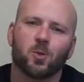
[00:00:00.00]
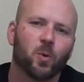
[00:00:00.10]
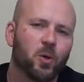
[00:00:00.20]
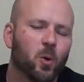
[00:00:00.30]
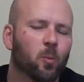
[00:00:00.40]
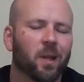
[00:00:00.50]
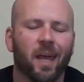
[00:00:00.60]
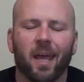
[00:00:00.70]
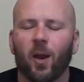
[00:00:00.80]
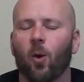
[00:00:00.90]
So when you are
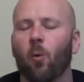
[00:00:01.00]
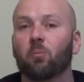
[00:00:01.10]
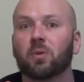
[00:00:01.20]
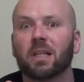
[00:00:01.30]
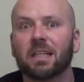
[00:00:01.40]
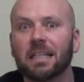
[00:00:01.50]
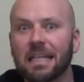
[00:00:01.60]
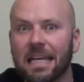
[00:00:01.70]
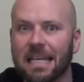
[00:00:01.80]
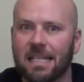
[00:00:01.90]
playing at home,
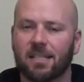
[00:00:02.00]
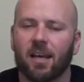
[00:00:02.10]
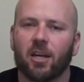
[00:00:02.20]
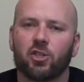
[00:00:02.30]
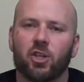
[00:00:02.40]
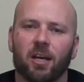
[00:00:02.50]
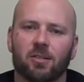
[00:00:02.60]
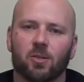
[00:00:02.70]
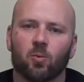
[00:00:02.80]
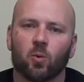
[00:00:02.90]
please
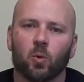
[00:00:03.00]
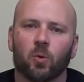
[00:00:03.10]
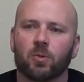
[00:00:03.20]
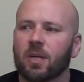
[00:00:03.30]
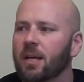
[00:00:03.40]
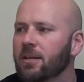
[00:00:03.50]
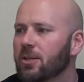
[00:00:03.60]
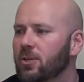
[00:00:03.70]
adjust the rules to